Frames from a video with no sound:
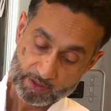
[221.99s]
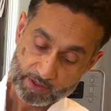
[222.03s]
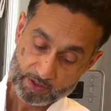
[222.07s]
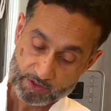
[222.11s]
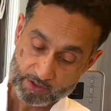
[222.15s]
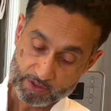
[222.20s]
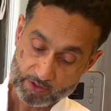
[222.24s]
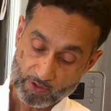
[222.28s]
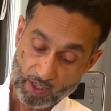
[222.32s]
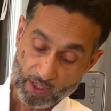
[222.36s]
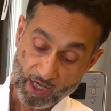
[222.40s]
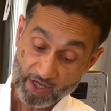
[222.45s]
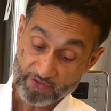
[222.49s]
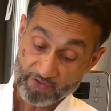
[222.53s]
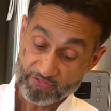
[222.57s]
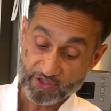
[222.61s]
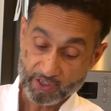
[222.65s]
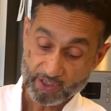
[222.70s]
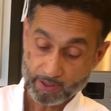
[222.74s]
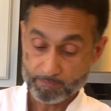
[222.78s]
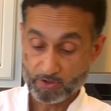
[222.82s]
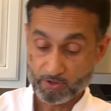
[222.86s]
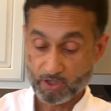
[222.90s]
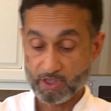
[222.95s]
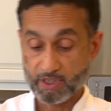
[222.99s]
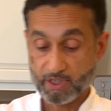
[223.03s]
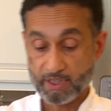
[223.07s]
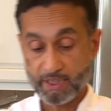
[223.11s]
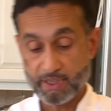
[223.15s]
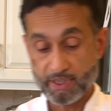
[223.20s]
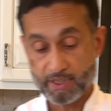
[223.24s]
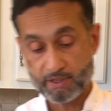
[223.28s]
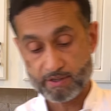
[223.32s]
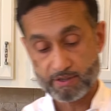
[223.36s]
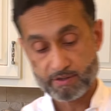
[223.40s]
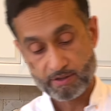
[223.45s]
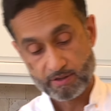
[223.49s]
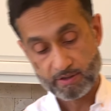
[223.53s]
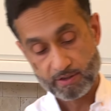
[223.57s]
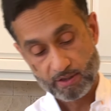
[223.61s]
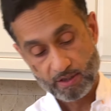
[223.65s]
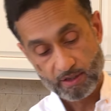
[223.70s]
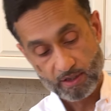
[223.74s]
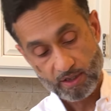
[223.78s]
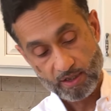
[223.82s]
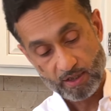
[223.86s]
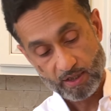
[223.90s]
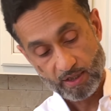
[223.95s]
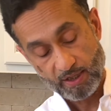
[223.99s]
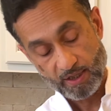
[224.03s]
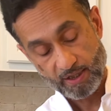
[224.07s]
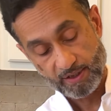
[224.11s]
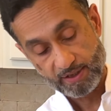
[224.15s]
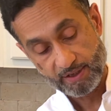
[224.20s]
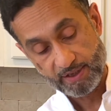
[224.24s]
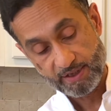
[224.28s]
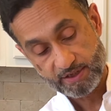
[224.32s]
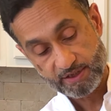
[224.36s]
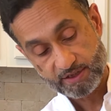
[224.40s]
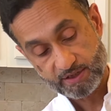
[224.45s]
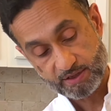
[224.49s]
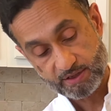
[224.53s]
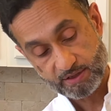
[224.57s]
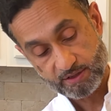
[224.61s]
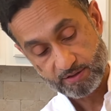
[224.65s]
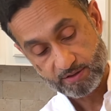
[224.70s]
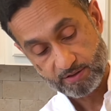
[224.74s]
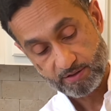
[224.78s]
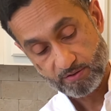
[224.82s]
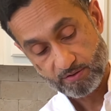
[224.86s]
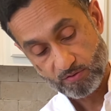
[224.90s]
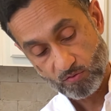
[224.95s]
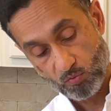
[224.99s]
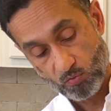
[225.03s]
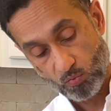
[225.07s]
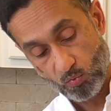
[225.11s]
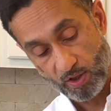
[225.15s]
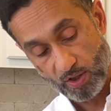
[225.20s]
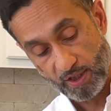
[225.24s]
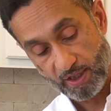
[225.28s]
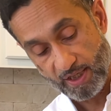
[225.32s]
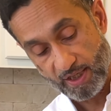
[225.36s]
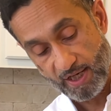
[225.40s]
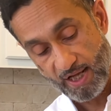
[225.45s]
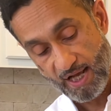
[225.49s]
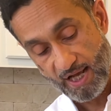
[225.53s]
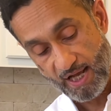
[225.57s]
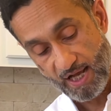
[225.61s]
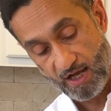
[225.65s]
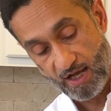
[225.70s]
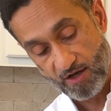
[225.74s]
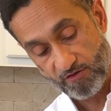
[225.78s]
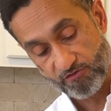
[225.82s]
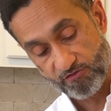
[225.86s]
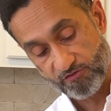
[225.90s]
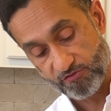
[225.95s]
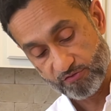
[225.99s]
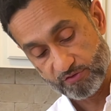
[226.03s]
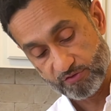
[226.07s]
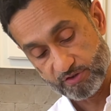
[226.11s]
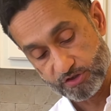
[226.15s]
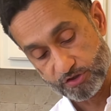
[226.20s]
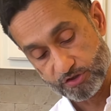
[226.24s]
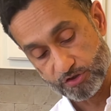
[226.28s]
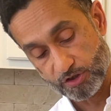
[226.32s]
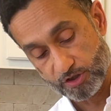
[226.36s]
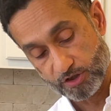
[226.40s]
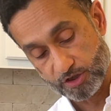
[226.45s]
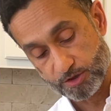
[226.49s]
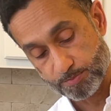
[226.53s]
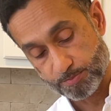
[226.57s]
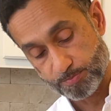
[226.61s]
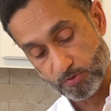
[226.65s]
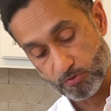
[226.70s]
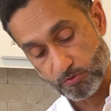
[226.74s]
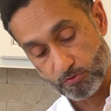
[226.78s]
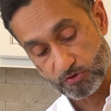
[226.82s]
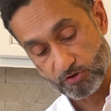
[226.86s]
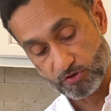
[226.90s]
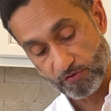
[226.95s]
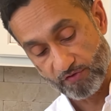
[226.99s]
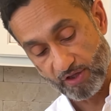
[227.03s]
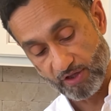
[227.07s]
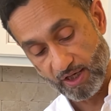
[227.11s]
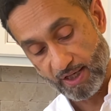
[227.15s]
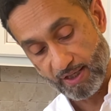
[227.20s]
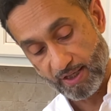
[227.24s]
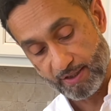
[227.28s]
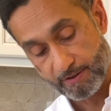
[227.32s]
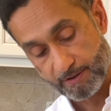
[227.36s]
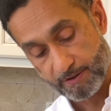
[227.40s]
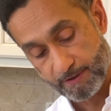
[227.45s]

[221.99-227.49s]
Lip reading: So I think I'm going to need at least 1.5 dessert spoons of that.